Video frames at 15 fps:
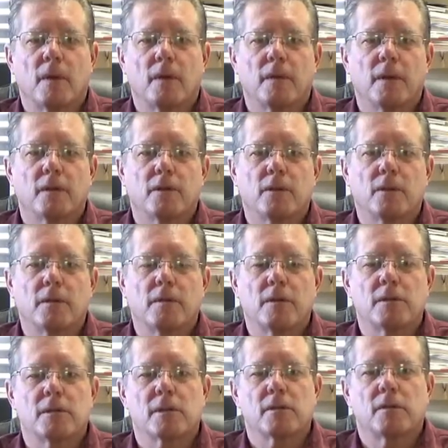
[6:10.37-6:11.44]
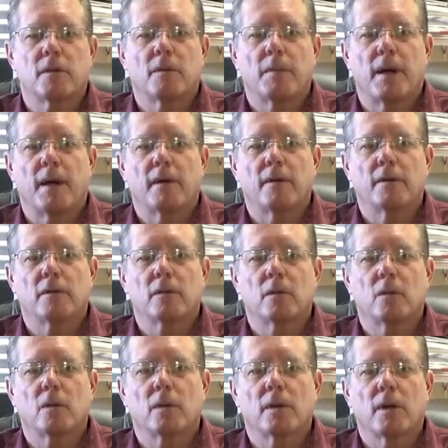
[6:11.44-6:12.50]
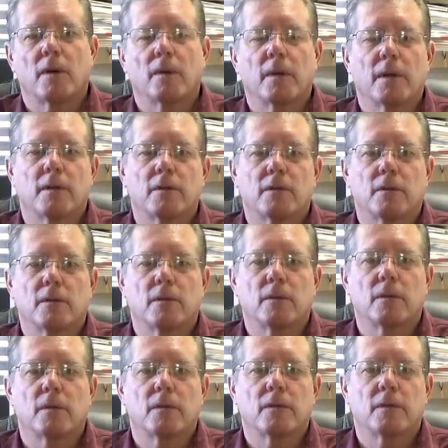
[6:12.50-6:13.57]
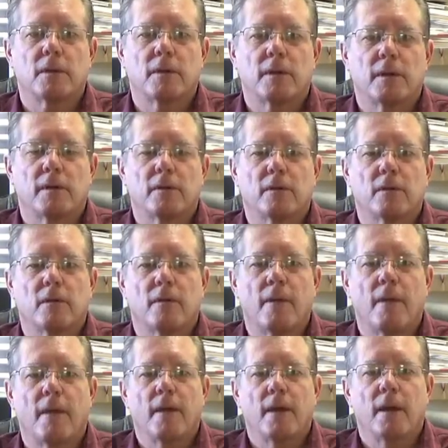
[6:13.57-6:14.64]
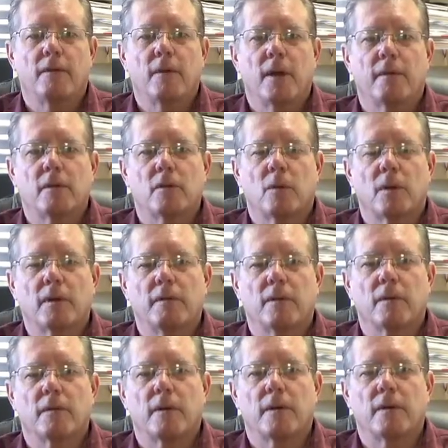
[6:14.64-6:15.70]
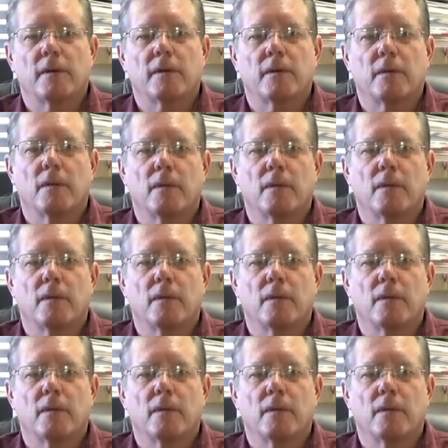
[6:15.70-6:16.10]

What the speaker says: then 2 of your 6 volt batteries will go into series. If you have a 24 volt,